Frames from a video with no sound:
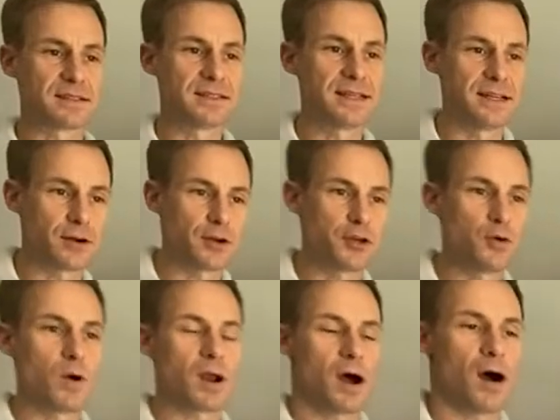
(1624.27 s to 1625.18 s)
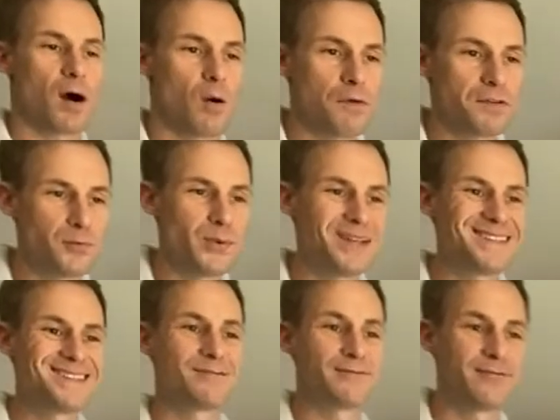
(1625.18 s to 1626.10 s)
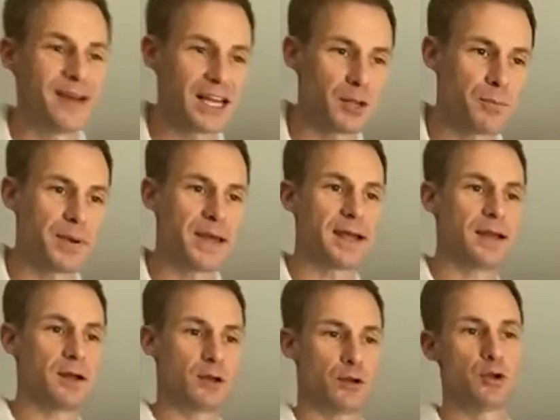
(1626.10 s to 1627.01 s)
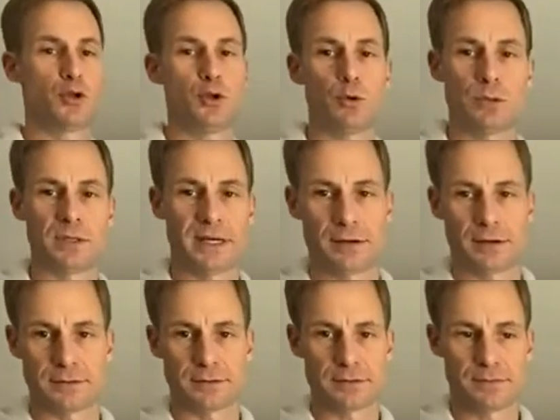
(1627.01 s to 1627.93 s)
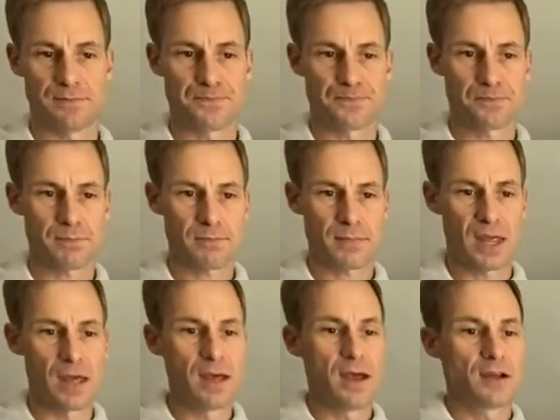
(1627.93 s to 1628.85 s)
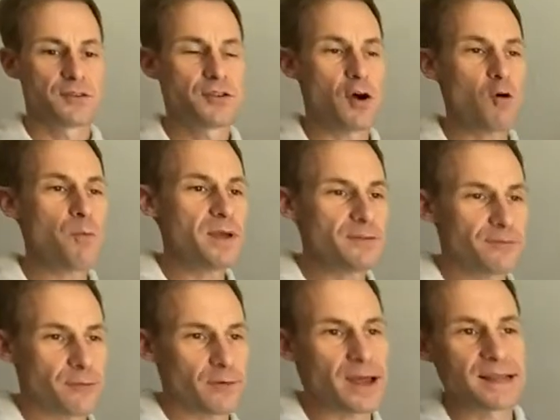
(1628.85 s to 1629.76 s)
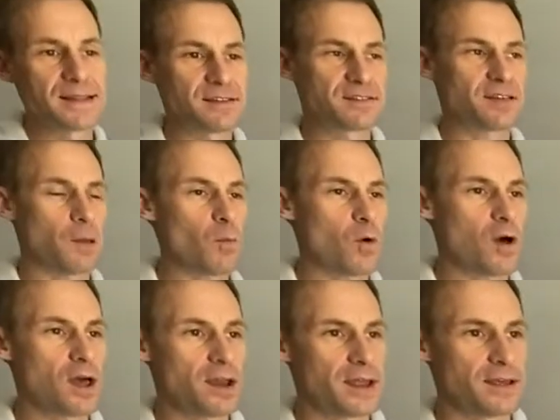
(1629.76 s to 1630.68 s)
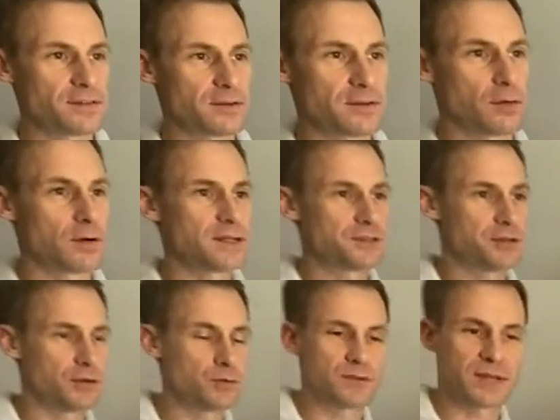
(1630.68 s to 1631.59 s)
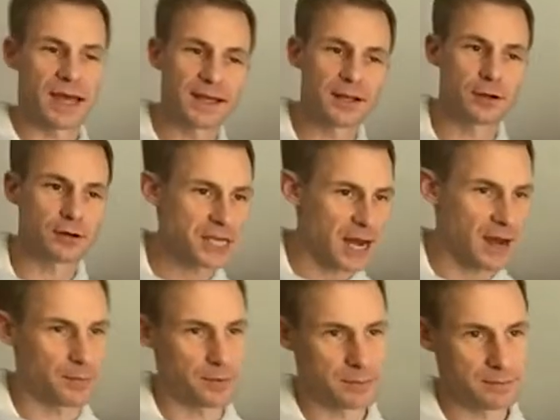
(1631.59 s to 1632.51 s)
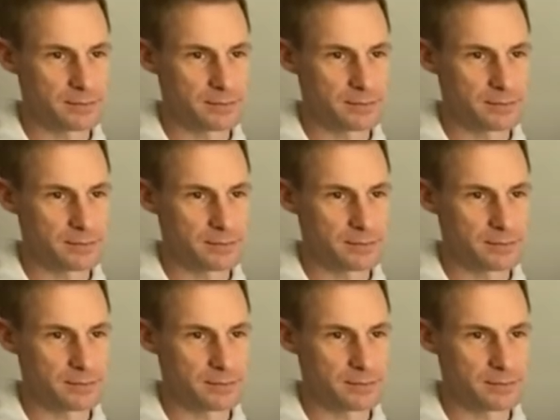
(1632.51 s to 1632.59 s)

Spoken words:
a leader, you want to always be developing new leaders. Don't be afraid that someone is going to take your job.